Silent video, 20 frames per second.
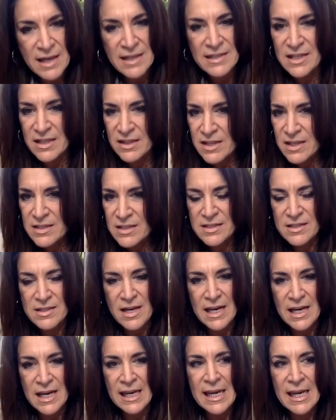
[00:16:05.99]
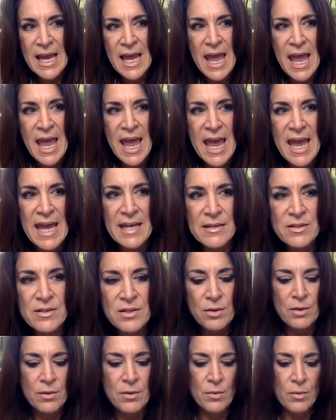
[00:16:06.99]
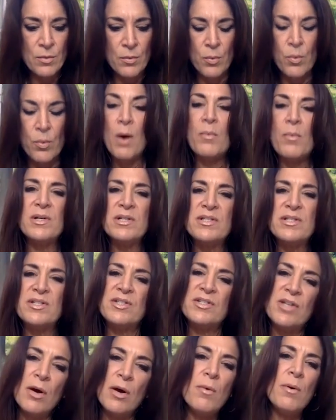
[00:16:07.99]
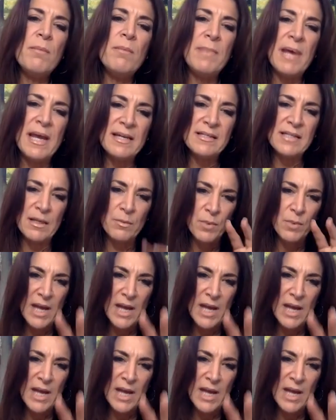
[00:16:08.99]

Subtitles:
did this study, and what was so amazing,